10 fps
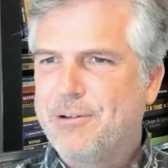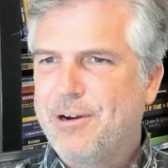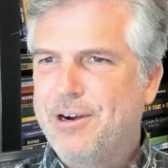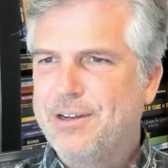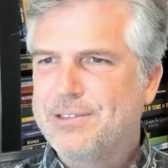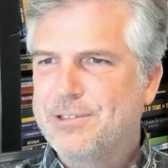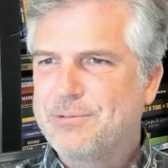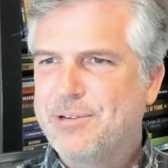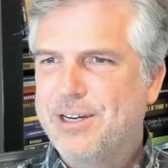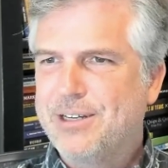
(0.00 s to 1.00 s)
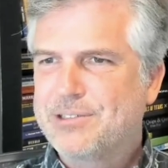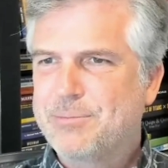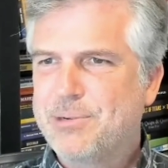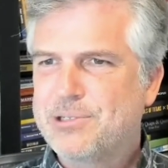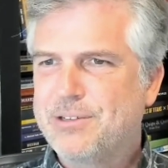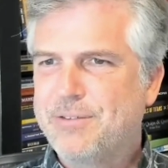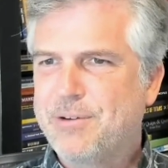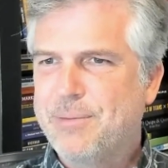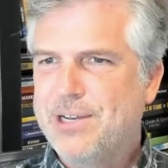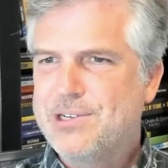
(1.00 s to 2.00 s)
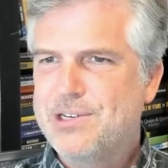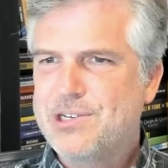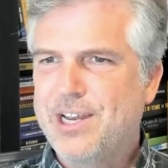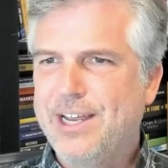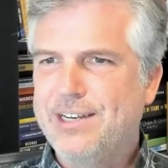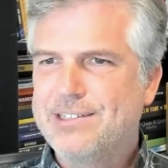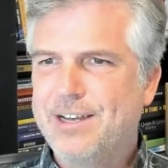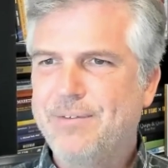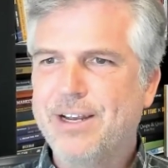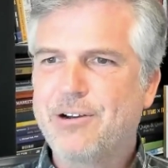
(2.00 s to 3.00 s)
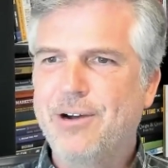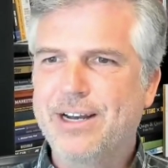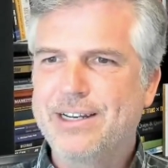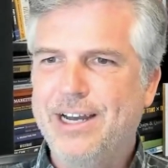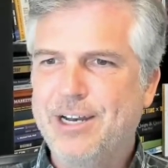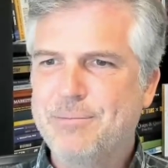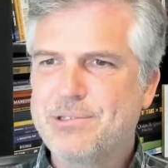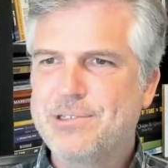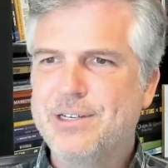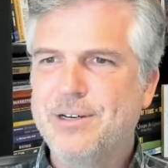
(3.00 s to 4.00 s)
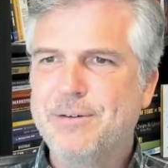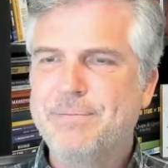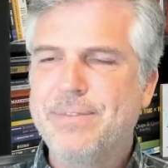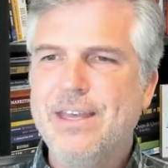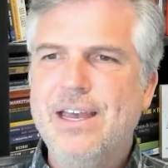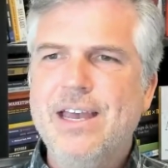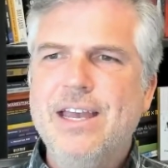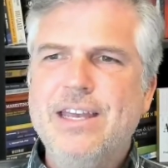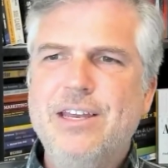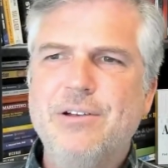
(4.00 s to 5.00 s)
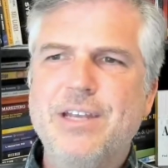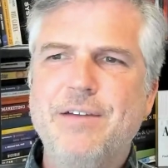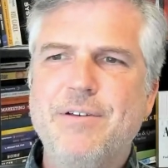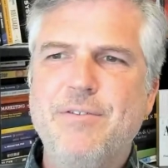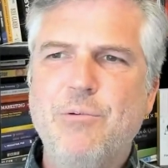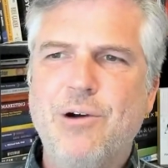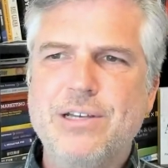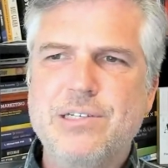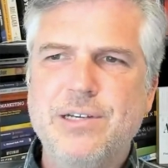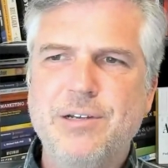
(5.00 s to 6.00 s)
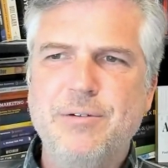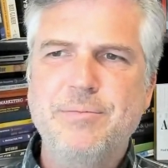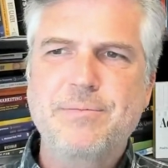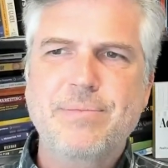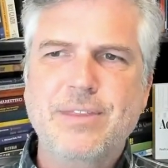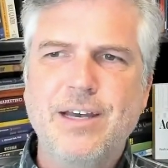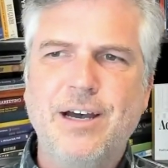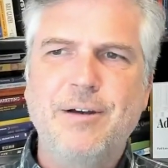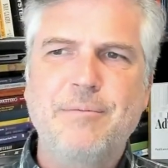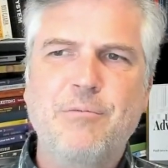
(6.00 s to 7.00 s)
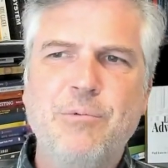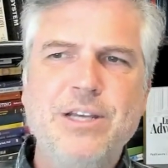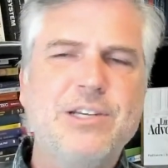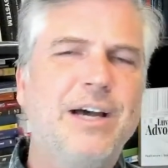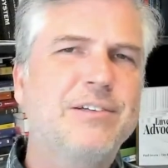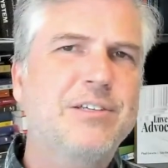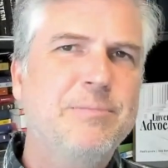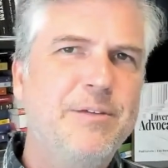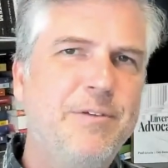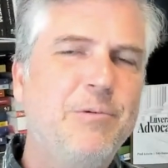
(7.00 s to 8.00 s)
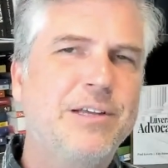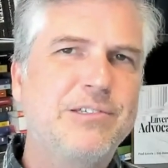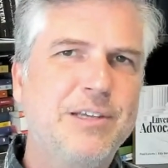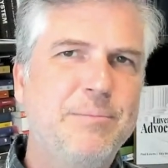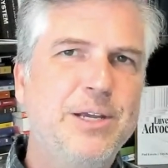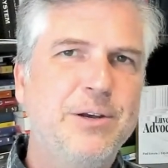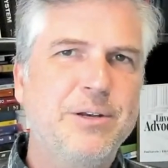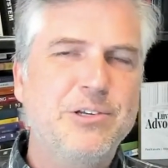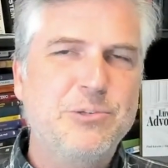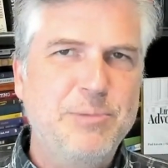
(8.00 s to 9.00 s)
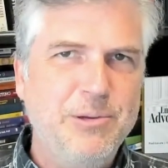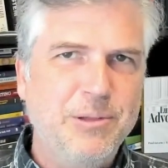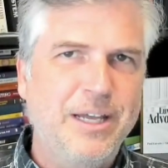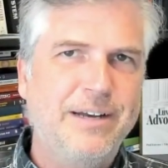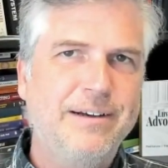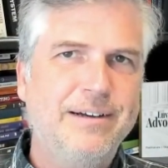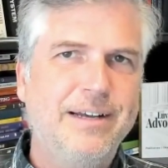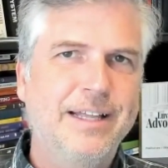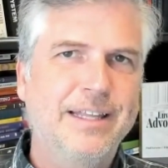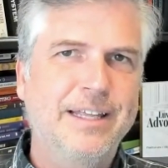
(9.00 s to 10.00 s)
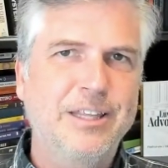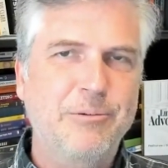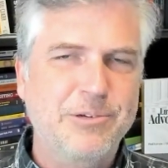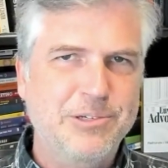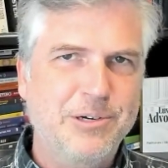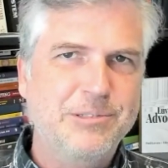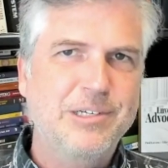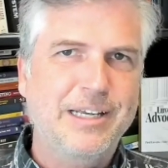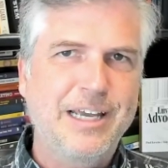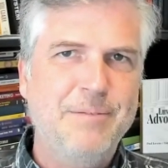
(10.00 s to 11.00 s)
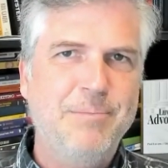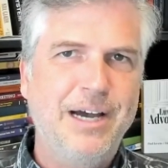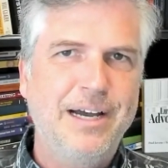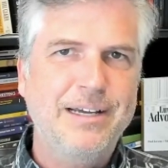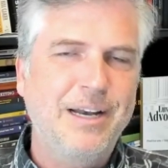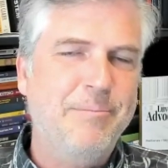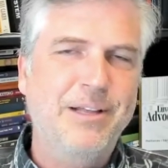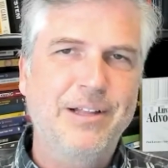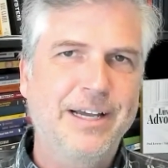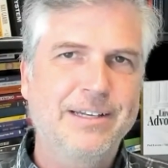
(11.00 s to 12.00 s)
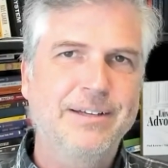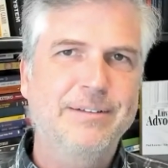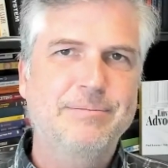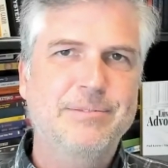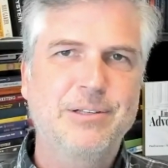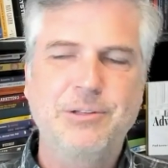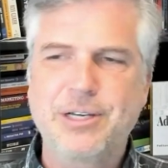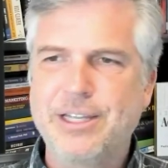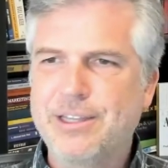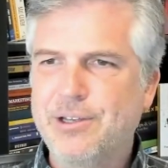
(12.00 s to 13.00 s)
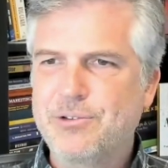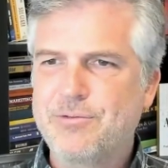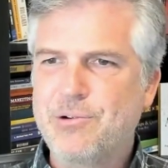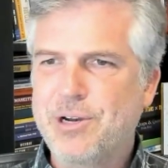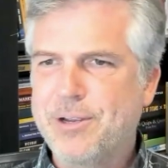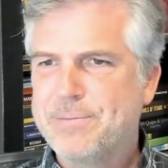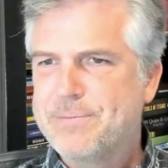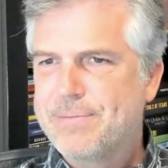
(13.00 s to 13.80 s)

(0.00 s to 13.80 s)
inquiries as well. Some personal information changed, have incorrect items still. You know, David, if you want to uh, reach out to me if you want to send me your dispute letter and then the results that came back, and I'll be glad to, to look at those for you.